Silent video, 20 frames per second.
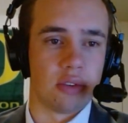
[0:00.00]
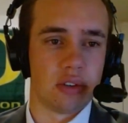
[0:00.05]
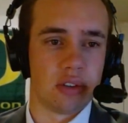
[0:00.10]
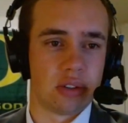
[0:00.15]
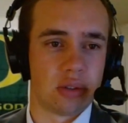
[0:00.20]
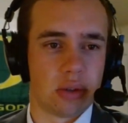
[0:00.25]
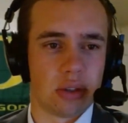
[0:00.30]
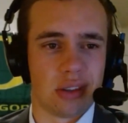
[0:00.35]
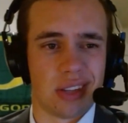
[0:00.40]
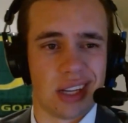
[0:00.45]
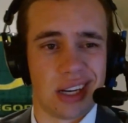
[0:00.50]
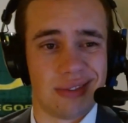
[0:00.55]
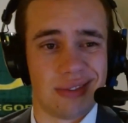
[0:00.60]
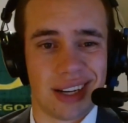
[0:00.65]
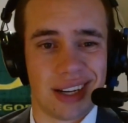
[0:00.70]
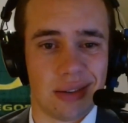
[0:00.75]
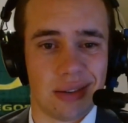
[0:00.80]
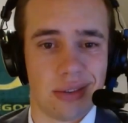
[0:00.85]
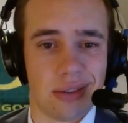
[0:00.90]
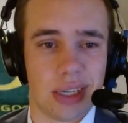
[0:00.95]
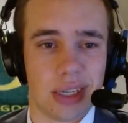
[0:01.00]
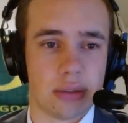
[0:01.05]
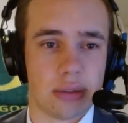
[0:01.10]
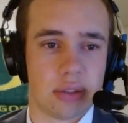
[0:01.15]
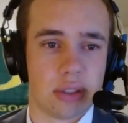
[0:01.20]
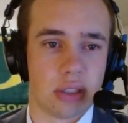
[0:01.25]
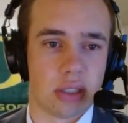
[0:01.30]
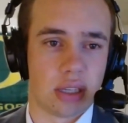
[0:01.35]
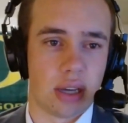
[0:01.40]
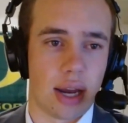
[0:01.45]
in reverse order there? I don't really know.
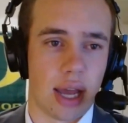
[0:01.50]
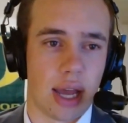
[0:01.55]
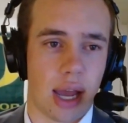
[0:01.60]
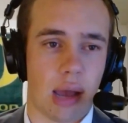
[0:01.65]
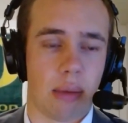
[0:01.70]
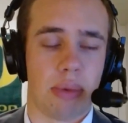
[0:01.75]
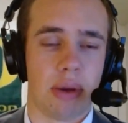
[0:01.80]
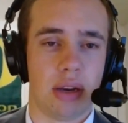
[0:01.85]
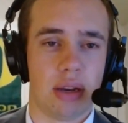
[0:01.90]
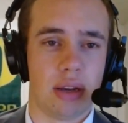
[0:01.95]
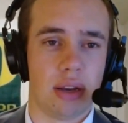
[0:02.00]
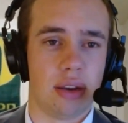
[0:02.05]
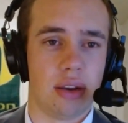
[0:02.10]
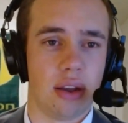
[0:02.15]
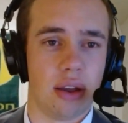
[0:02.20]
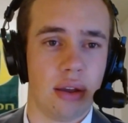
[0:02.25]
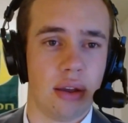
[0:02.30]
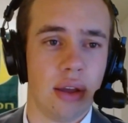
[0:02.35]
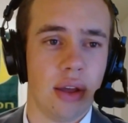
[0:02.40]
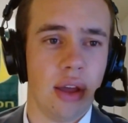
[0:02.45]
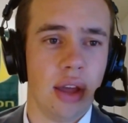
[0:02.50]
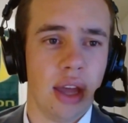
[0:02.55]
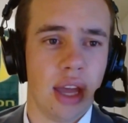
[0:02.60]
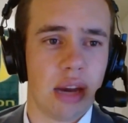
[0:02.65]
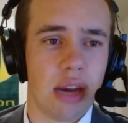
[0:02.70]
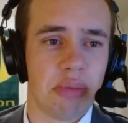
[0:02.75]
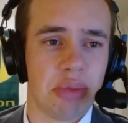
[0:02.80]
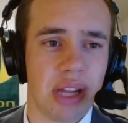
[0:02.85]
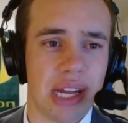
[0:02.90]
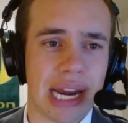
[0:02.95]
Just kind of happened
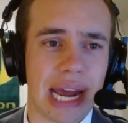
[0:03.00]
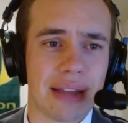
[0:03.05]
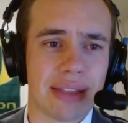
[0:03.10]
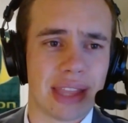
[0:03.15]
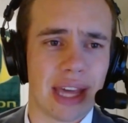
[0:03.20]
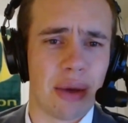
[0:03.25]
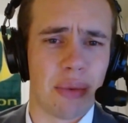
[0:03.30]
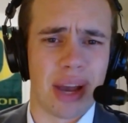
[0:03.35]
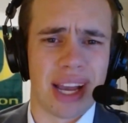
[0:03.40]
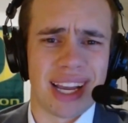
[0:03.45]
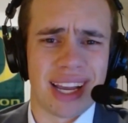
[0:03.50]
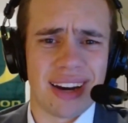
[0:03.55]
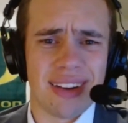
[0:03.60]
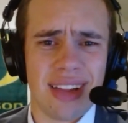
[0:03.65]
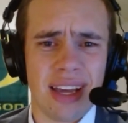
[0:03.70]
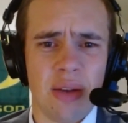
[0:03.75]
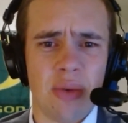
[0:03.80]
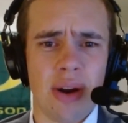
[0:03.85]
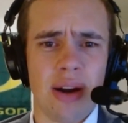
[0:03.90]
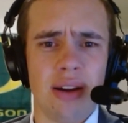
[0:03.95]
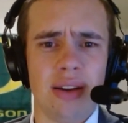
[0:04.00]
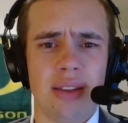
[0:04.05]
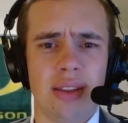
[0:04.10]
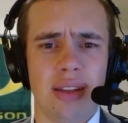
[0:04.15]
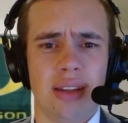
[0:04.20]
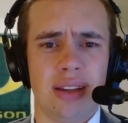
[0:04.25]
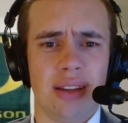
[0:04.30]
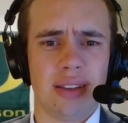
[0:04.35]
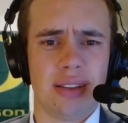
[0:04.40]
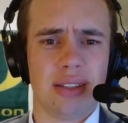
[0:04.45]
and played out that way. Kind of like wearing
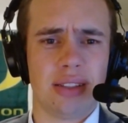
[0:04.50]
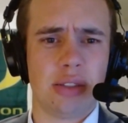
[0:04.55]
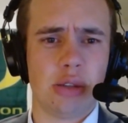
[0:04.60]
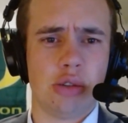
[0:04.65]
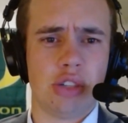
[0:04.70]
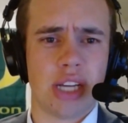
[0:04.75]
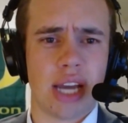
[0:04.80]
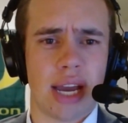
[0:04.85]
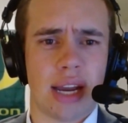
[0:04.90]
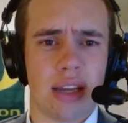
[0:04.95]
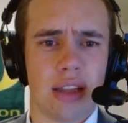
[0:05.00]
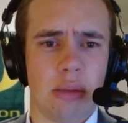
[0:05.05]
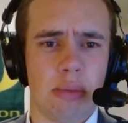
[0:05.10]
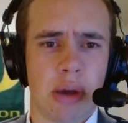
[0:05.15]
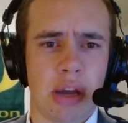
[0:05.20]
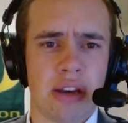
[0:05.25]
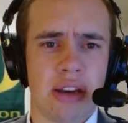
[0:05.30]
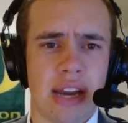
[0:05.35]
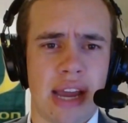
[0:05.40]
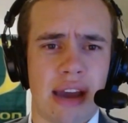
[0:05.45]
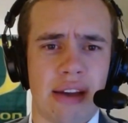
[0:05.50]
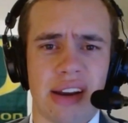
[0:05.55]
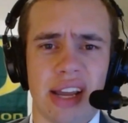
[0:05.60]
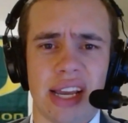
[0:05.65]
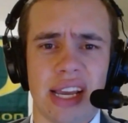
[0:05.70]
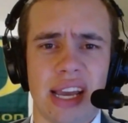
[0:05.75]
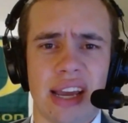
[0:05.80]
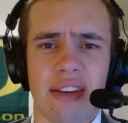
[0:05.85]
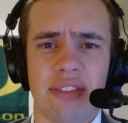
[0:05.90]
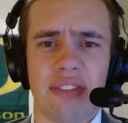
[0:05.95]
the suit jacket and the button down.
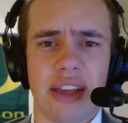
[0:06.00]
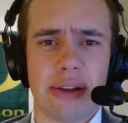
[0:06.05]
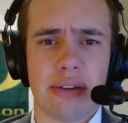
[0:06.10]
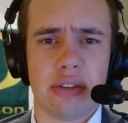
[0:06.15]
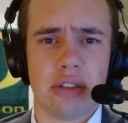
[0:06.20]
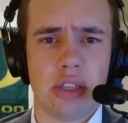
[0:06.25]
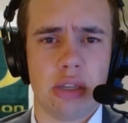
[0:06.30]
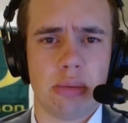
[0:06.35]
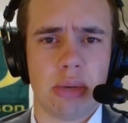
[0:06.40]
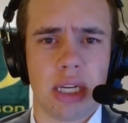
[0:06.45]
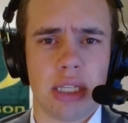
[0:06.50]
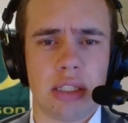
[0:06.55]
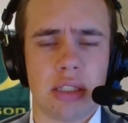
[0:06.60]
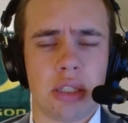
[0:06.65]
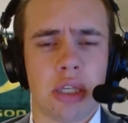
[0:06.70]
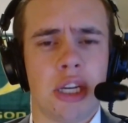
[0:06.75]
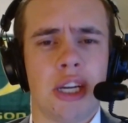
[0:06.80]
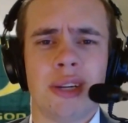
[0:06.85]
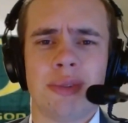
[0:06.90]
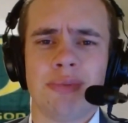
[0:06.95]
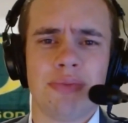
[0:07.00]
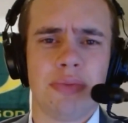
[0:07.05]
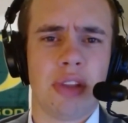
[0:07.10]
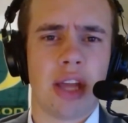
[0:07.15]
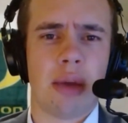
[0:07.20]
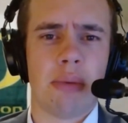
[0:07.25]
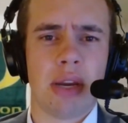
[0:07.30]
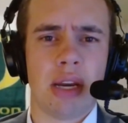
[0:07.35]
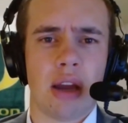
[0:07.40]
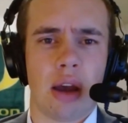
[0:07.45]
Again, if that was too much,
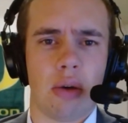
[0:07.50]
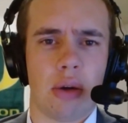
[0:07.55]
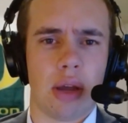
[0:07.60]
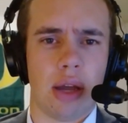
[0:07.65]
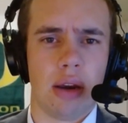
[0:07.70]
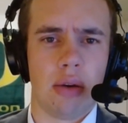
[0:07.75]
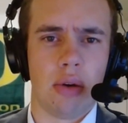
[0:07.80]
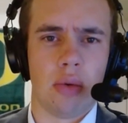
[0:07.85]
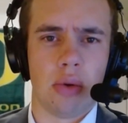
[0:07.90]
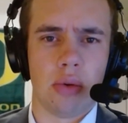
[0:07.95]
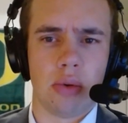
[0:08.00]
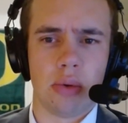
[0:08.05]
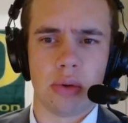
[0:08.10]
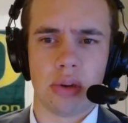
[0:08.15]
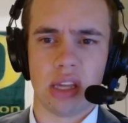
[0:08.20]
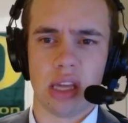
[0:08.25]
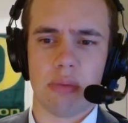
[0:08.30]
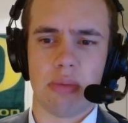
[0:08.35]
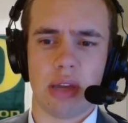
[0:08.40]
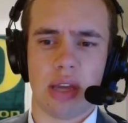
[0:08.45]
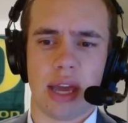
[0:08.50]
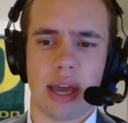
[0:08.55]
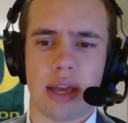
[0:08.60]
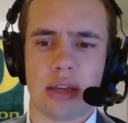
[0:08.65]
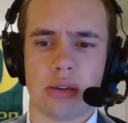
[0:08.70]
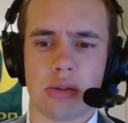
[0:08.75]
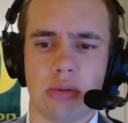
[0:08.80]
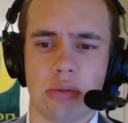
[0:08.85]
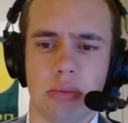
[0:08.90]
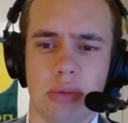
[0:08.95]
let me know and we'll keep it
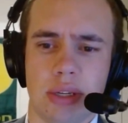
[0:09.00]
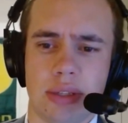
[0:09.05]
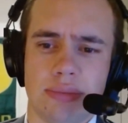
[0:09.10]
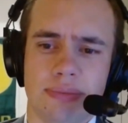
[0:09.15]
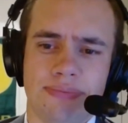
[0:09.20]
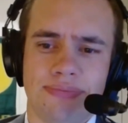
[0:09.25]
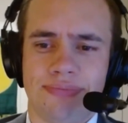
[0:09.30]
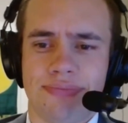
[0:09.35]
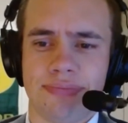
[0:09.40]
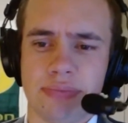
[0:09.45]
casual, but